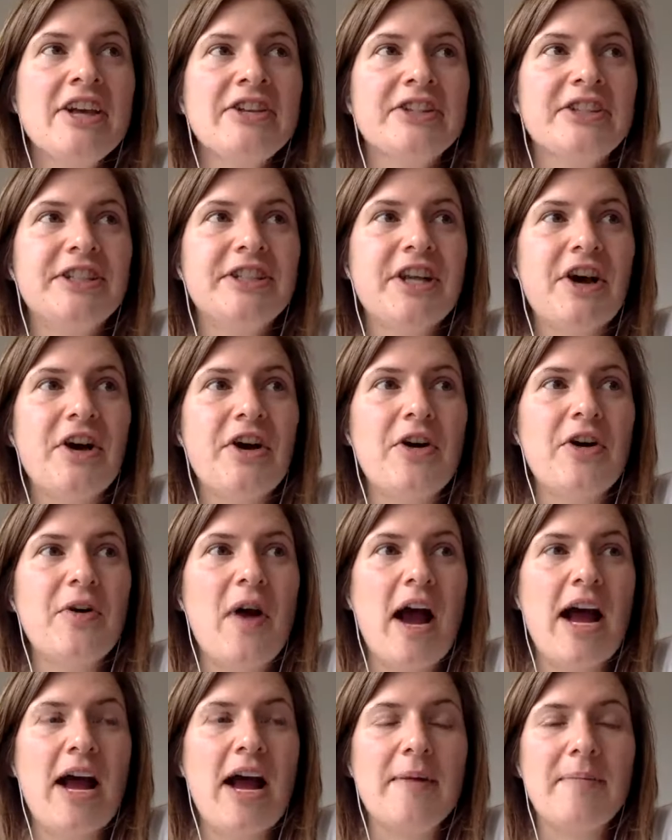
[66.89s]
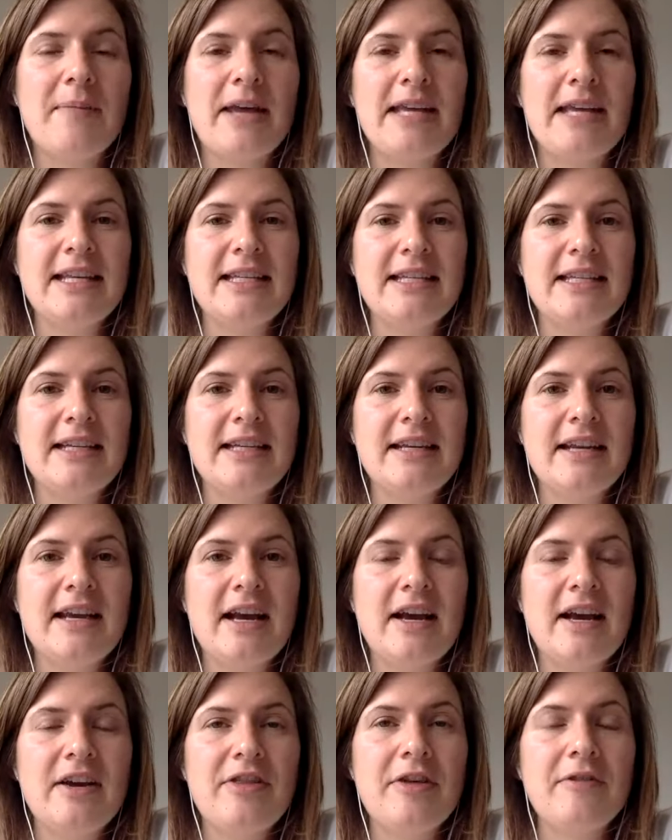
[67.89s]
So in
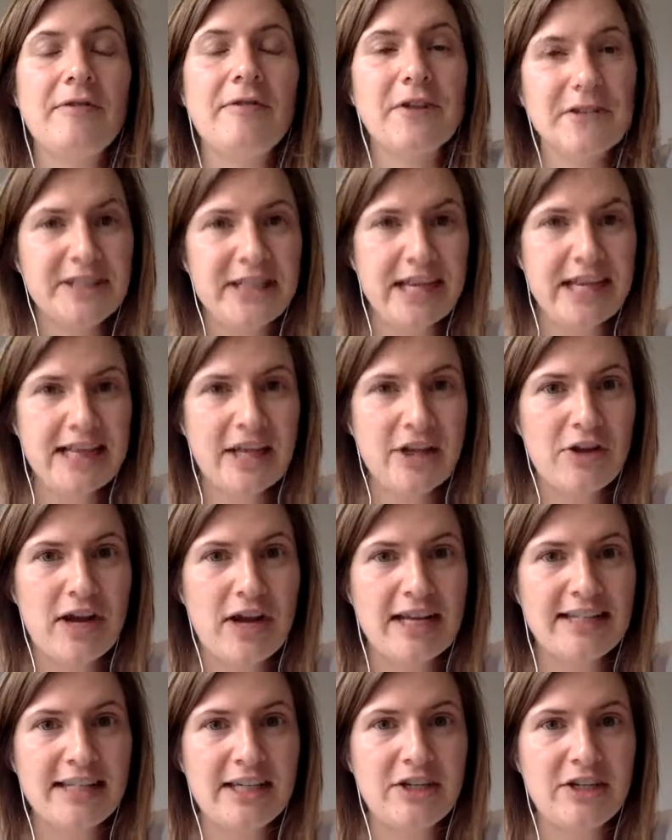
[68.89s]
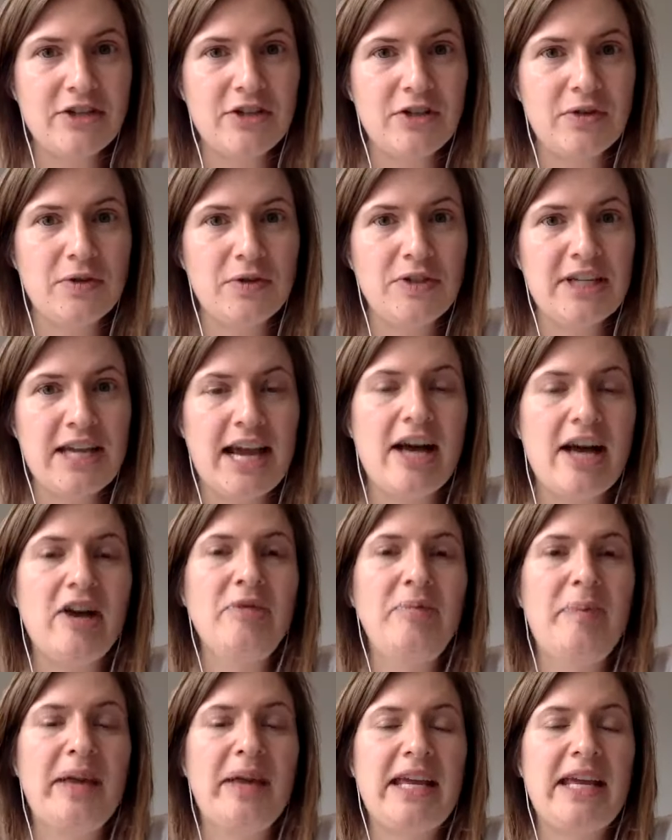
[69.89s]
the first thing that you guys can do to help